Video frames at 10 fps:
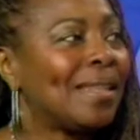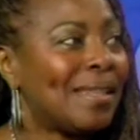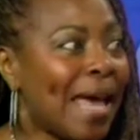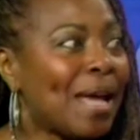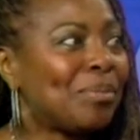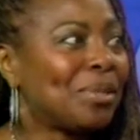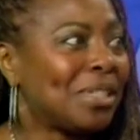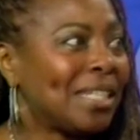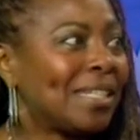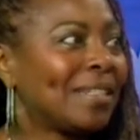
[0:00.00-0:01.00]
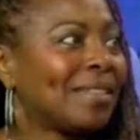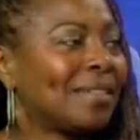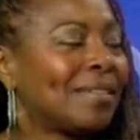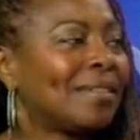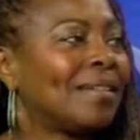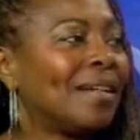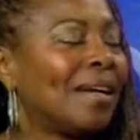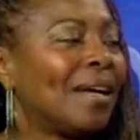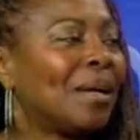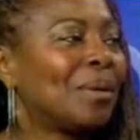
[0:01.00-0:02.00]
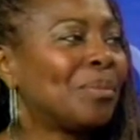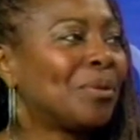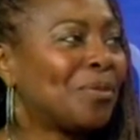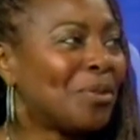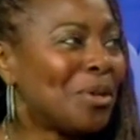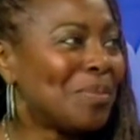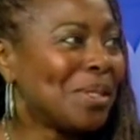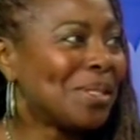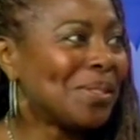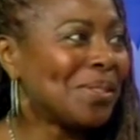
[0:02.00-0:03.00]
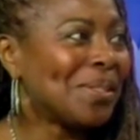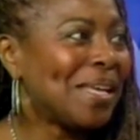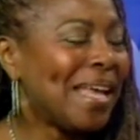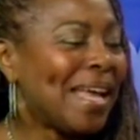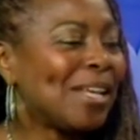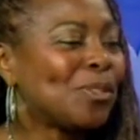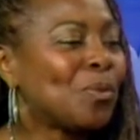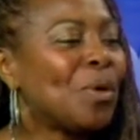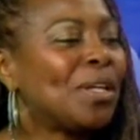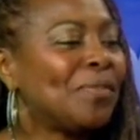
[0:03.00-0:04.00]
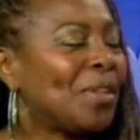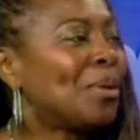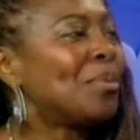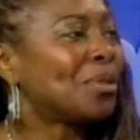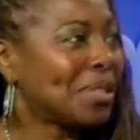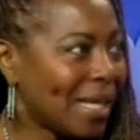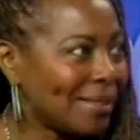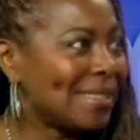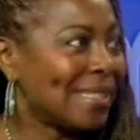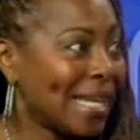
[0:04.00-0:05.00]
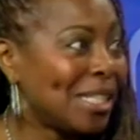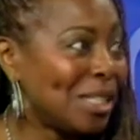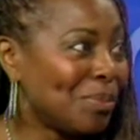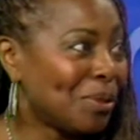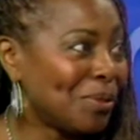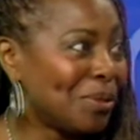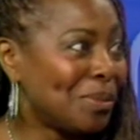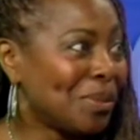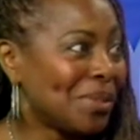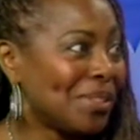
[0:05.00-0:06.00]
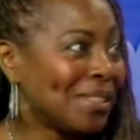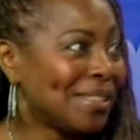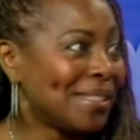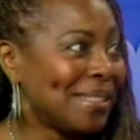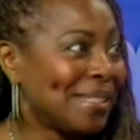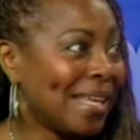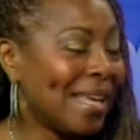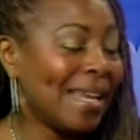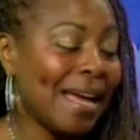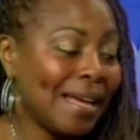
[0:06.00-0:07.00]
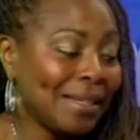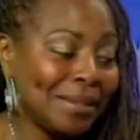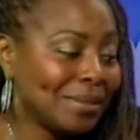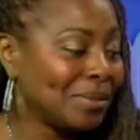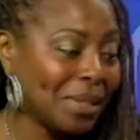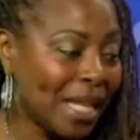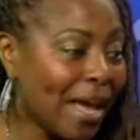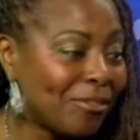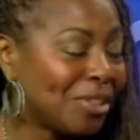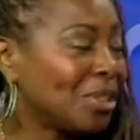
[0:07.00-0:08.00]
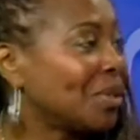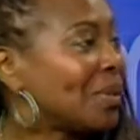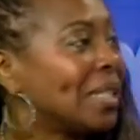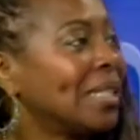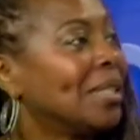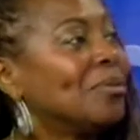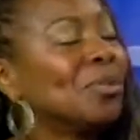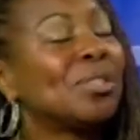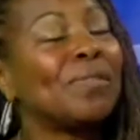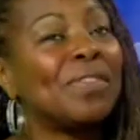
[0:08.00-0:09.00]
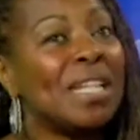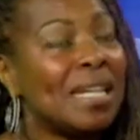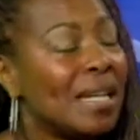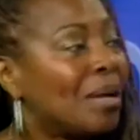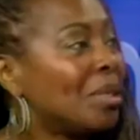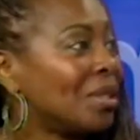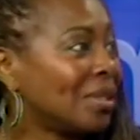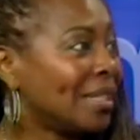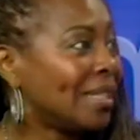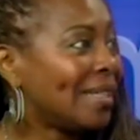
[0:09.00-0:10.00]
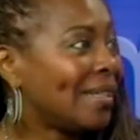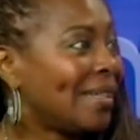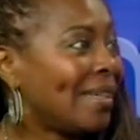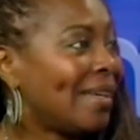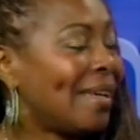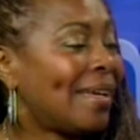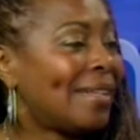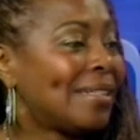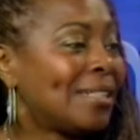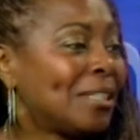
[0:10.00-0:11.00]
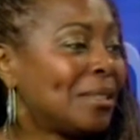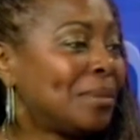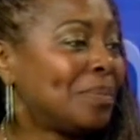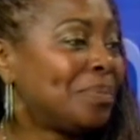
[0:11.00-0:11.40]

that particular uh, performance as one of their most outstanding performances. And, and I will have to agree, it was phenomenal. And um,